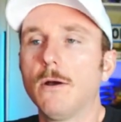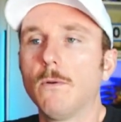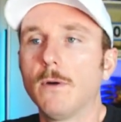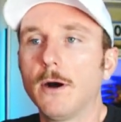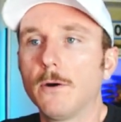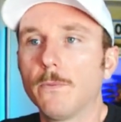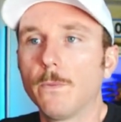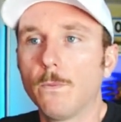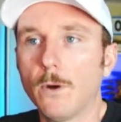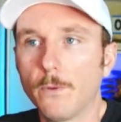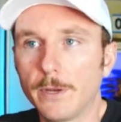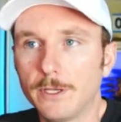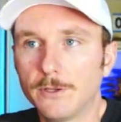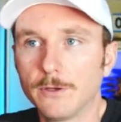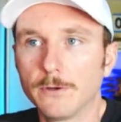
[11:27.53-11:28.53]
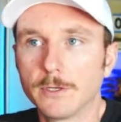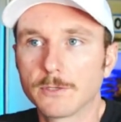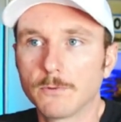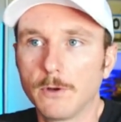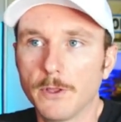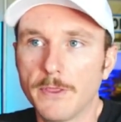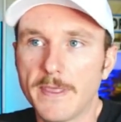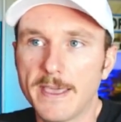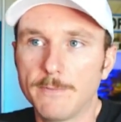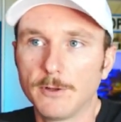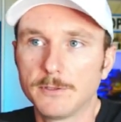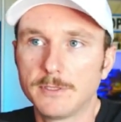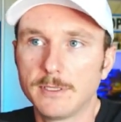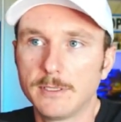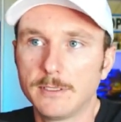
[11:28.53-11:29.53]
Well, what we do is we'll
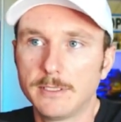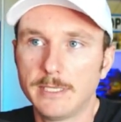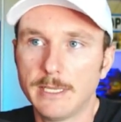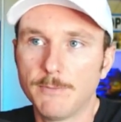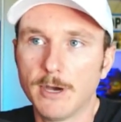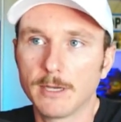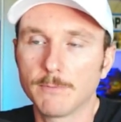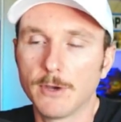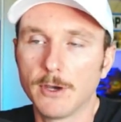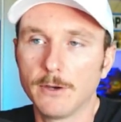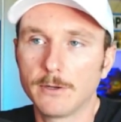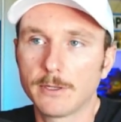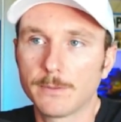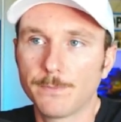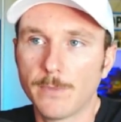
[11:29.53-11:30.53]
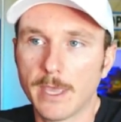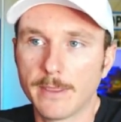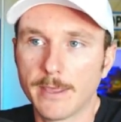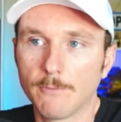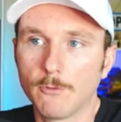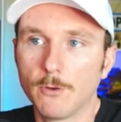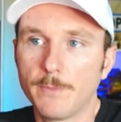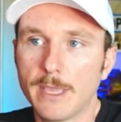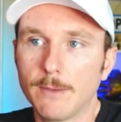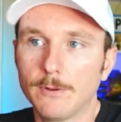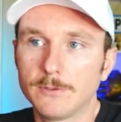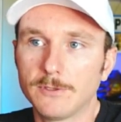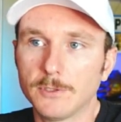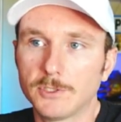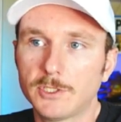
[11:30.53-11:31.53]
enable debug mode, and then we'll be able
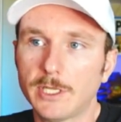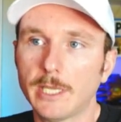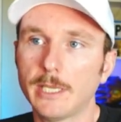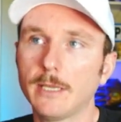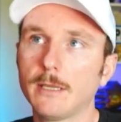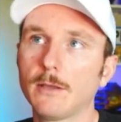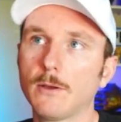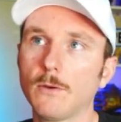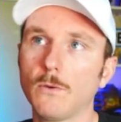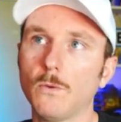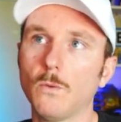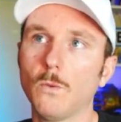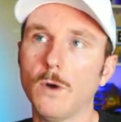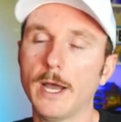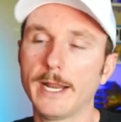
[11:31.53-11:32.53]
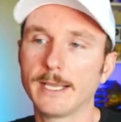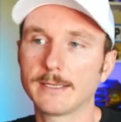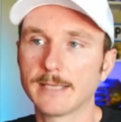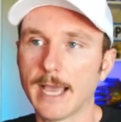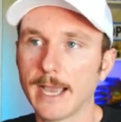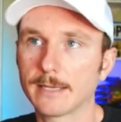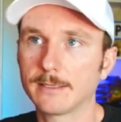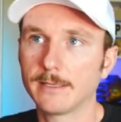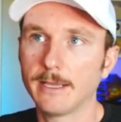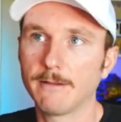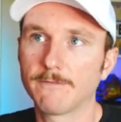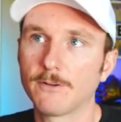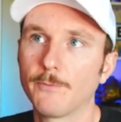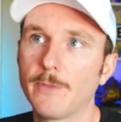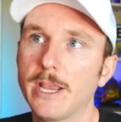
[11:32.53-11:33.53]
to see what exact
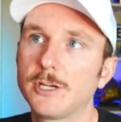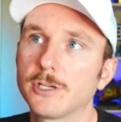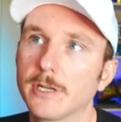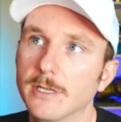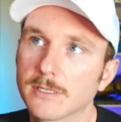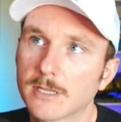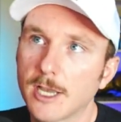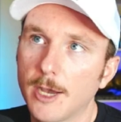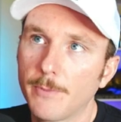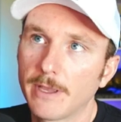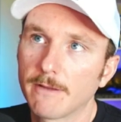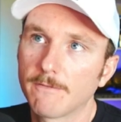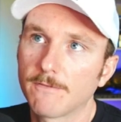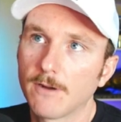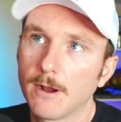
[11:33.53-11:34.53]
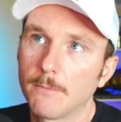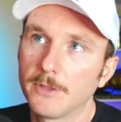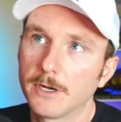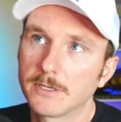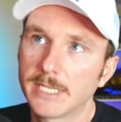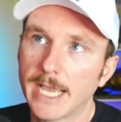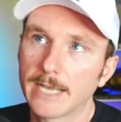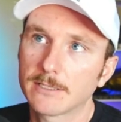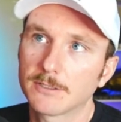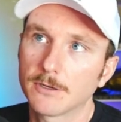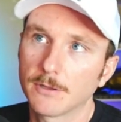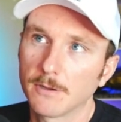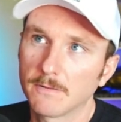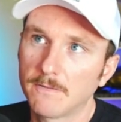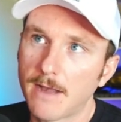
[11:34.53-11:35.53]
information is coming from their text
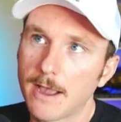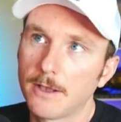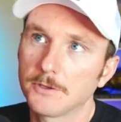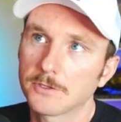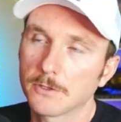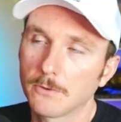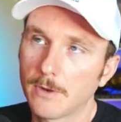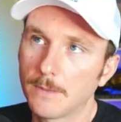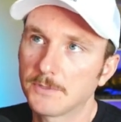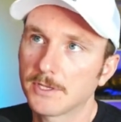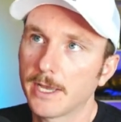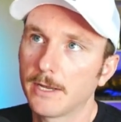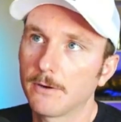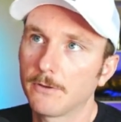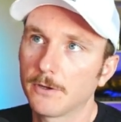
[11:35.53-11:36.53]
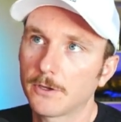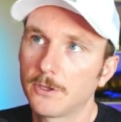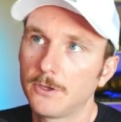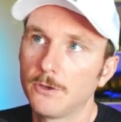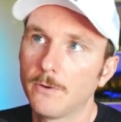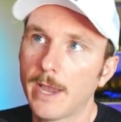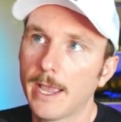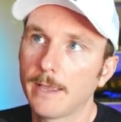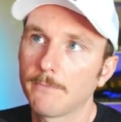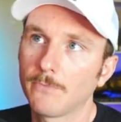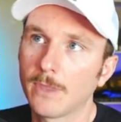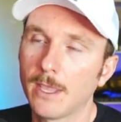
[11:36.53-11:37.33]
or their files or their website or their QA.